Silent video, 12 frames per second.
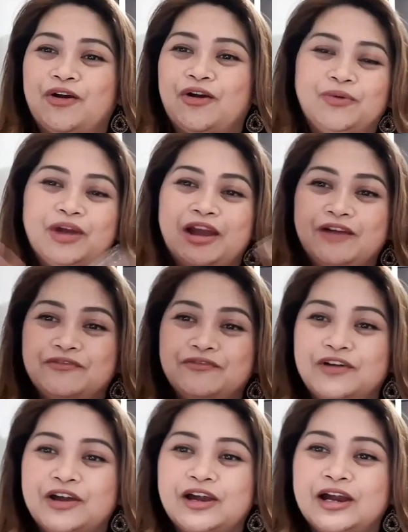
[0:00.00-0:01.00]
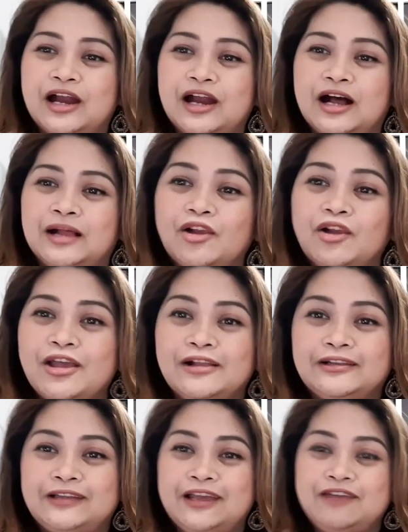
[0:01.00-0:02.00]
whatever,
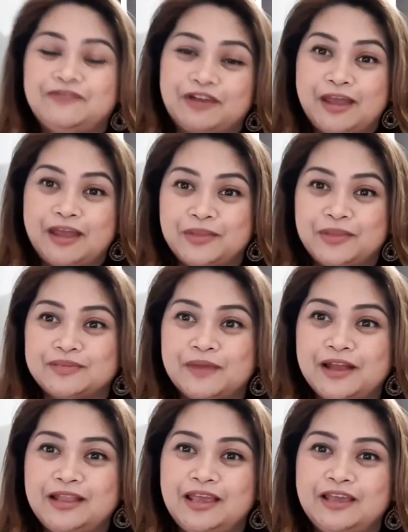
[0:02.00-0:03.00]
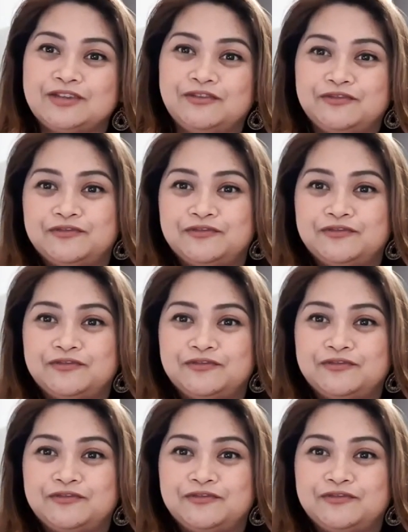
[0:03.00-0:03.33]
loyalty. For them it's money. So